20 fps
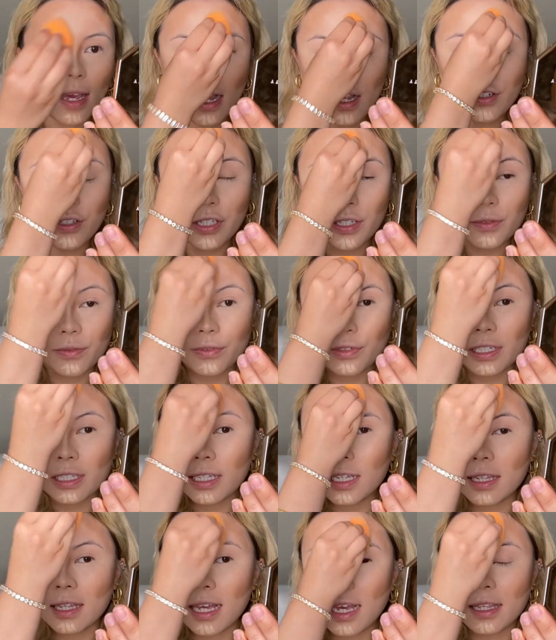I actually
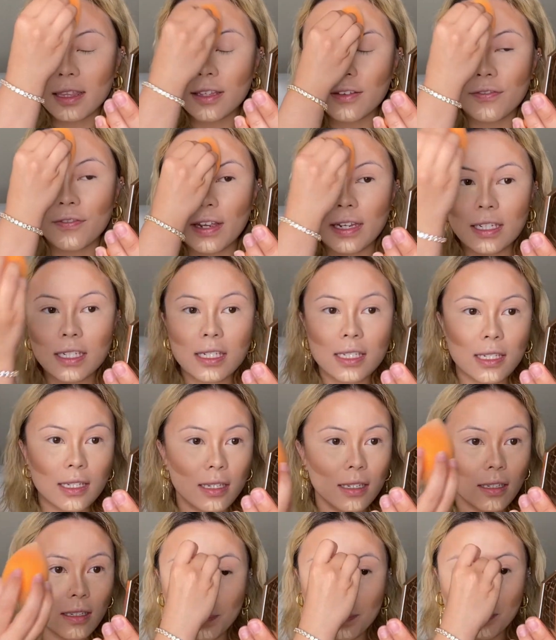really like the
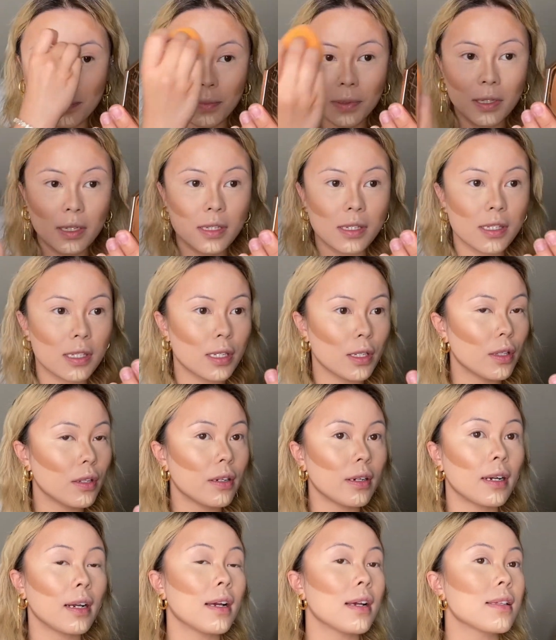Fenty
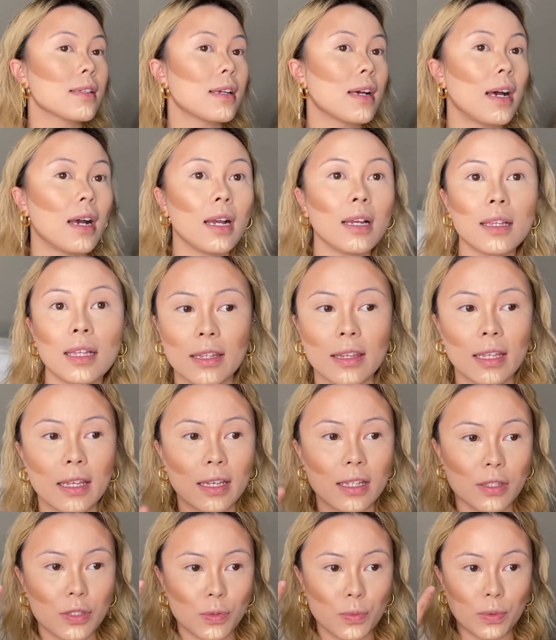concealer as a highlight. I think
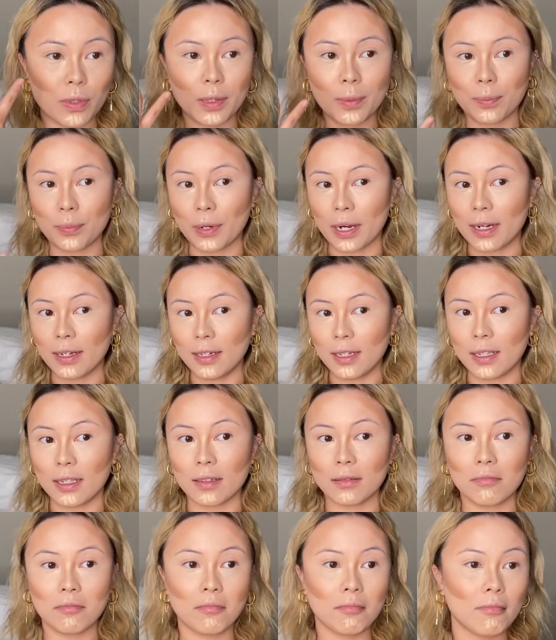it's really
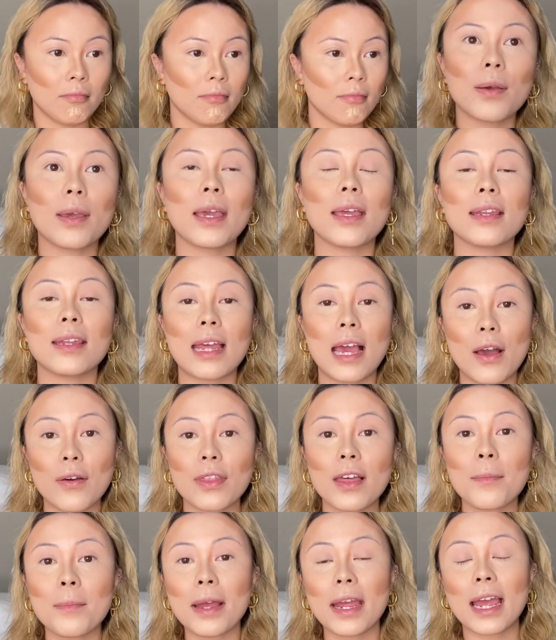brightening. Okay, now
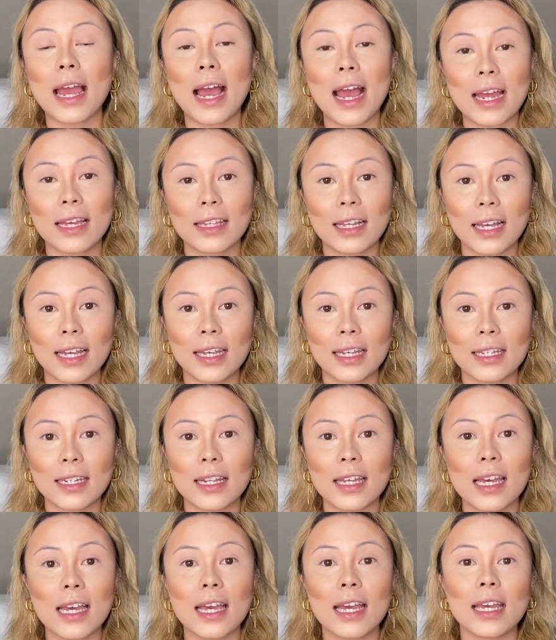that my highlight
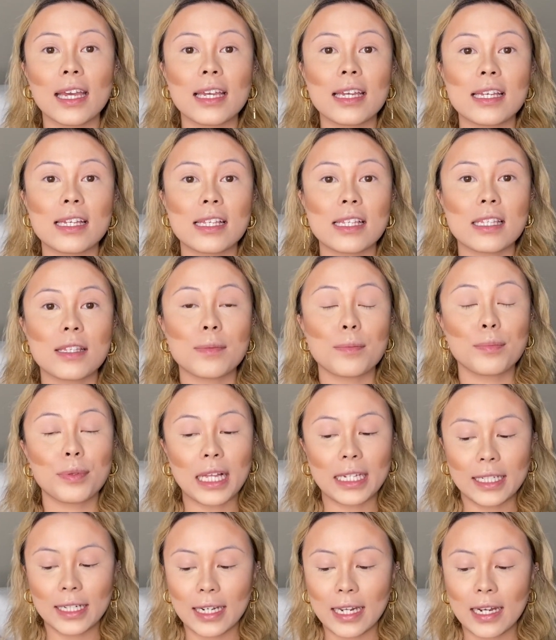is
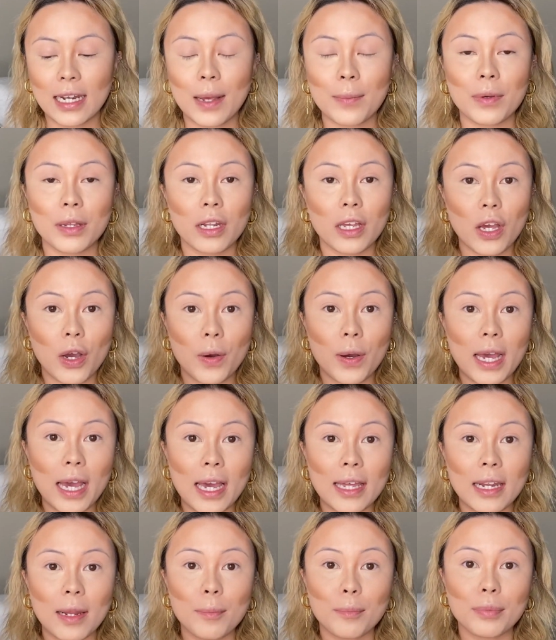blended in, I'm going to go
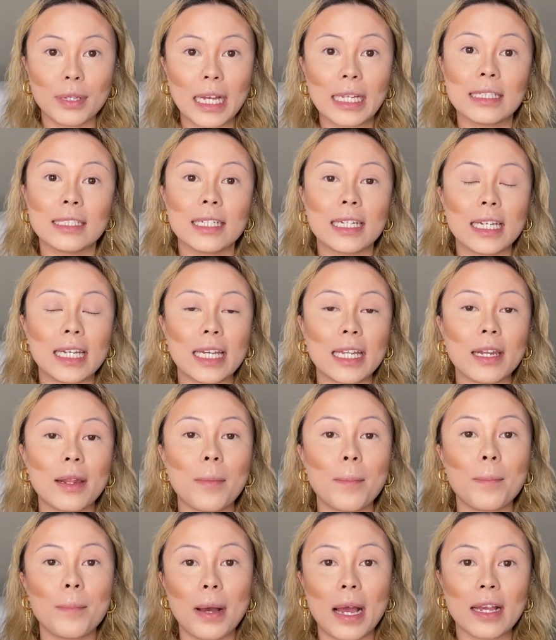ahead and blend in
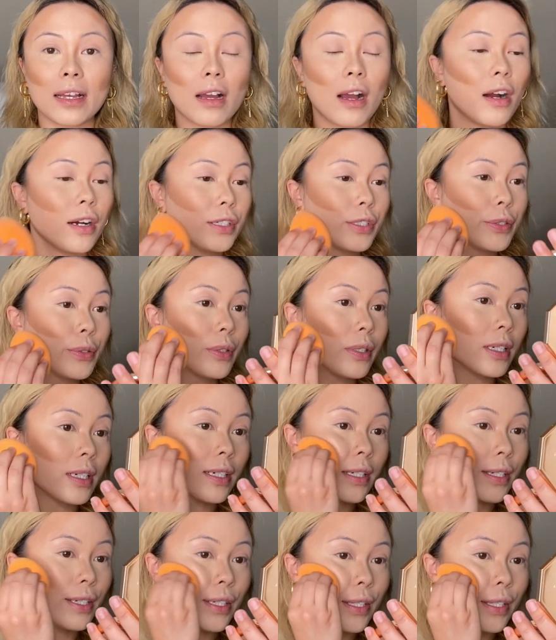my contour.